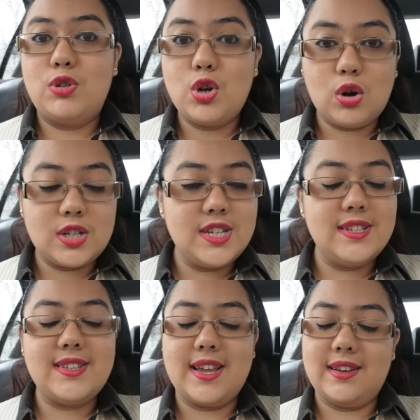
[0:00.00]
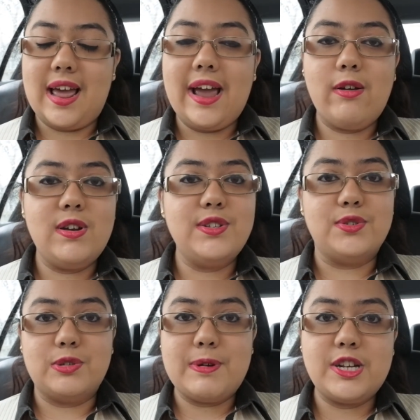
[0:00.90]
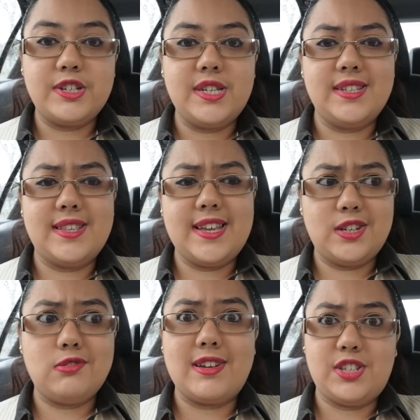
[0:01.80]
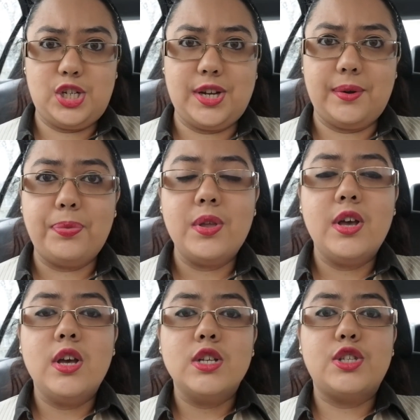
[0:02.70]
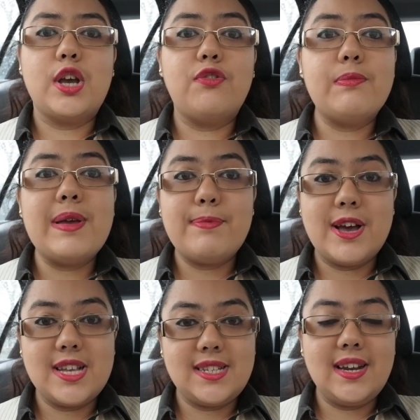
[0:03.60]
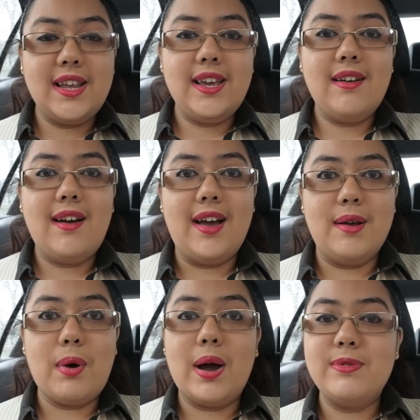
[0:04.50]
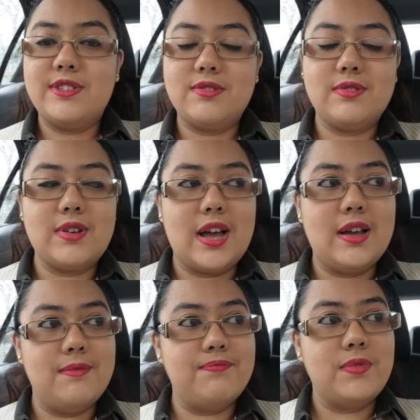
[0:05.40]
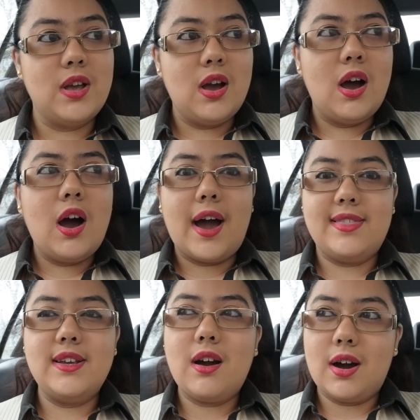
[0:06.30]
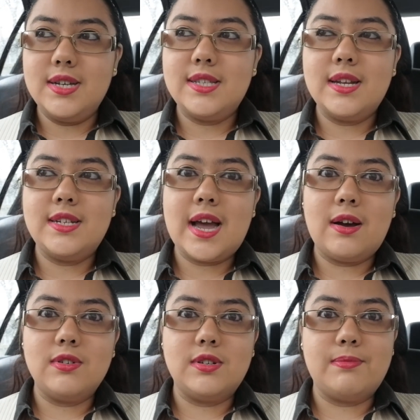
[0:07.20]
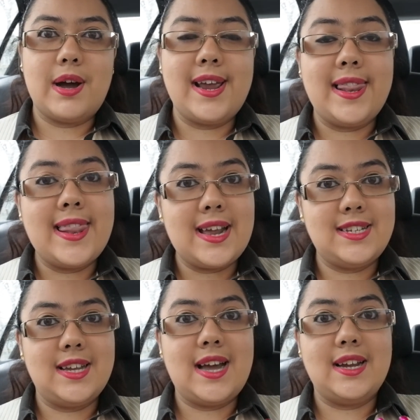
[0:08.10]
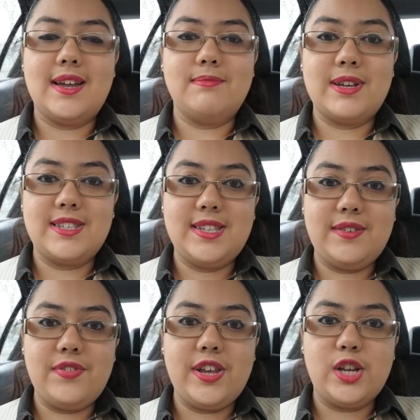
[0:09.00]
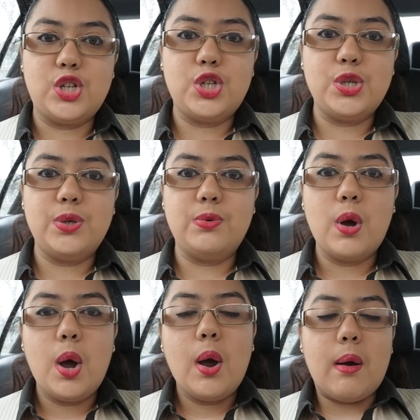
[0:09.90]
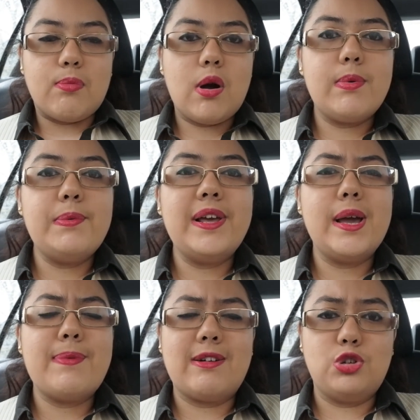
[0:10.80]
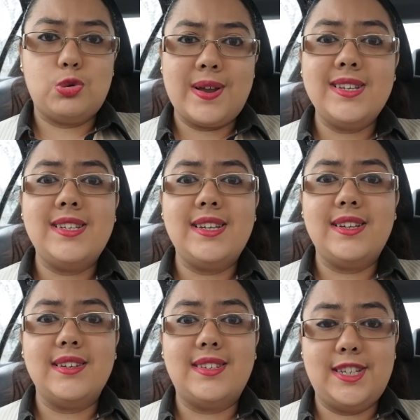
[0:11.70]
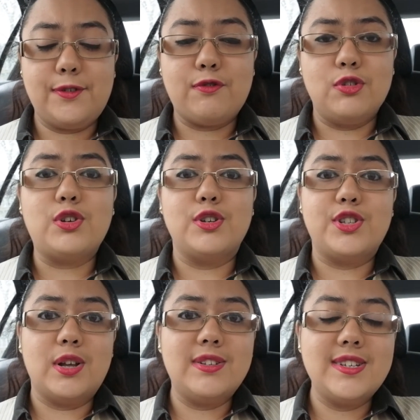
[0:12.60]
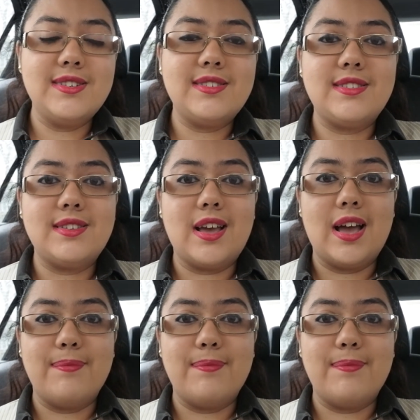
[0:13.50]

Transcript: doctors in areas or specialties that interest you. So for me personally, I think I sent out my letter and my CV to probably about 20 different consultants,